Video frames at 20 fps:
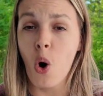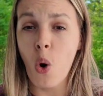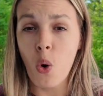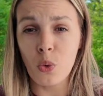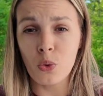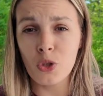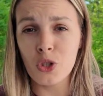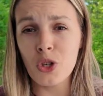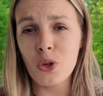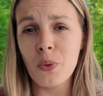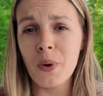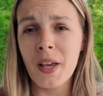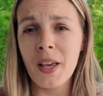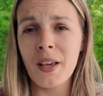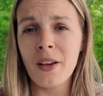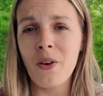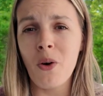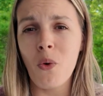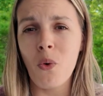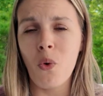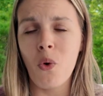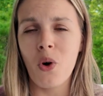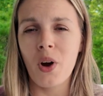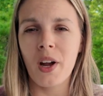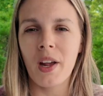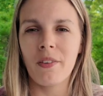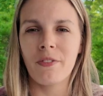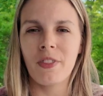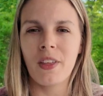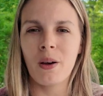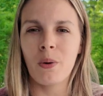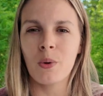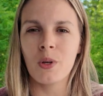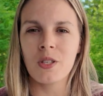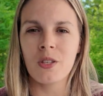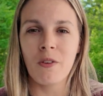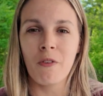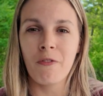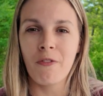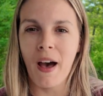own doing or if there
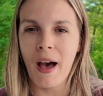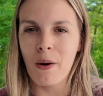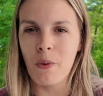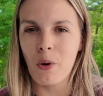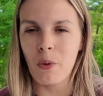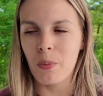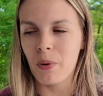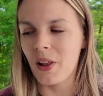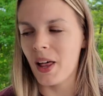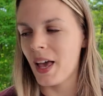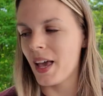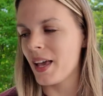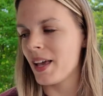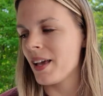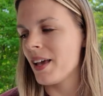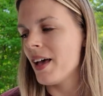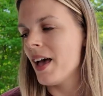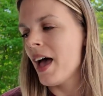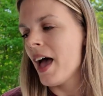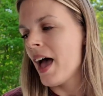was foul play.